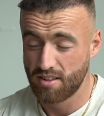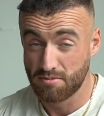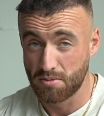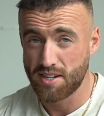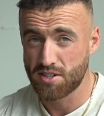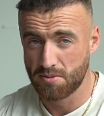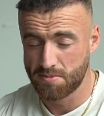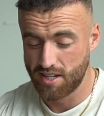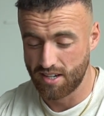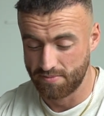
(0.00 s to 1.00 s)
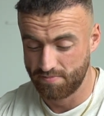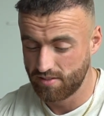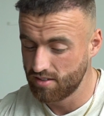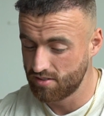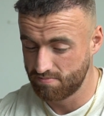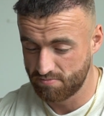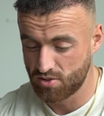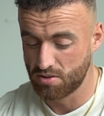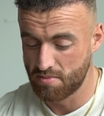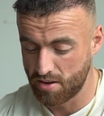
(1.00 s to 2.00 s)
My waist comes in
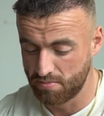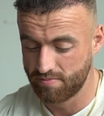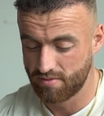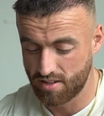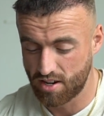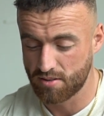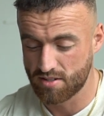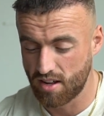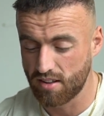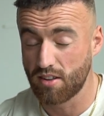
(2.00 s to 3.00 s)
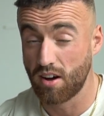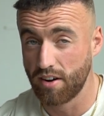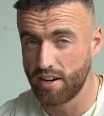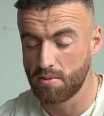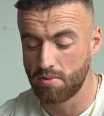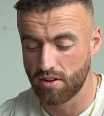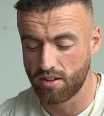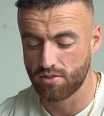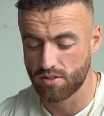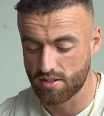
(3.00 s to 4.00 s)
somehow. I know it's not tiny, but
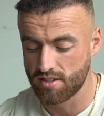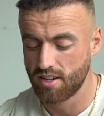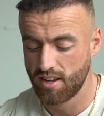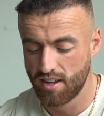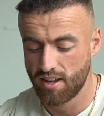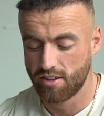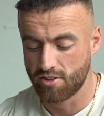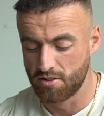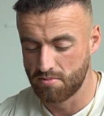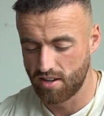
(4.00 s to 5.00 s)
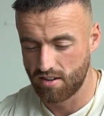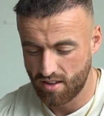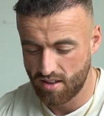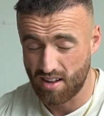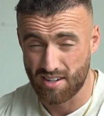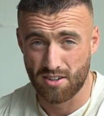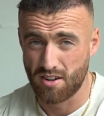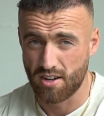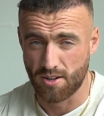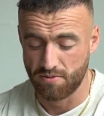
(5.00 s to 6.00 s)
it does come in, and they're
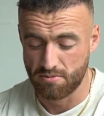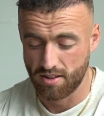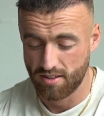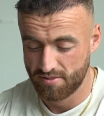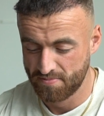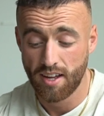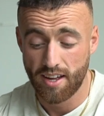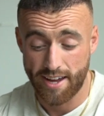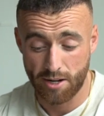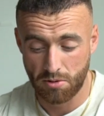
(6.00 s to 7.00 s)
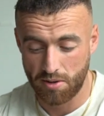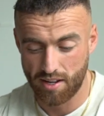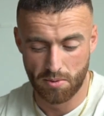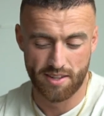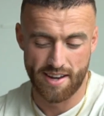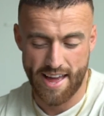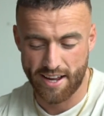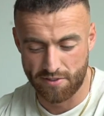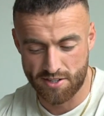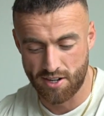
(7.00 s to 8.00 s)
not comfortable. How to deal with the
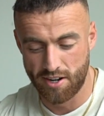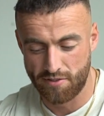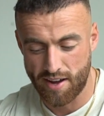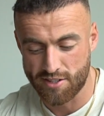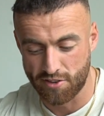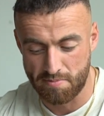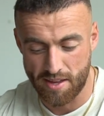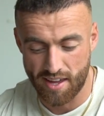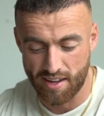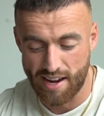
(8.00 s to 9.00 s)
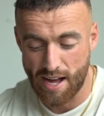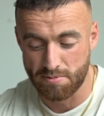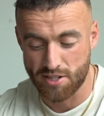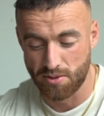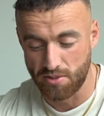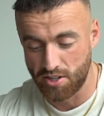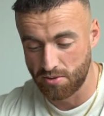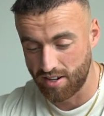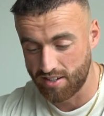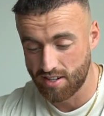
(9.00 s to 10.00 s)
negative side effects of being an absolute
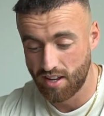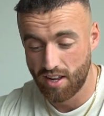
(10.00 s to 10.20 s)
unit?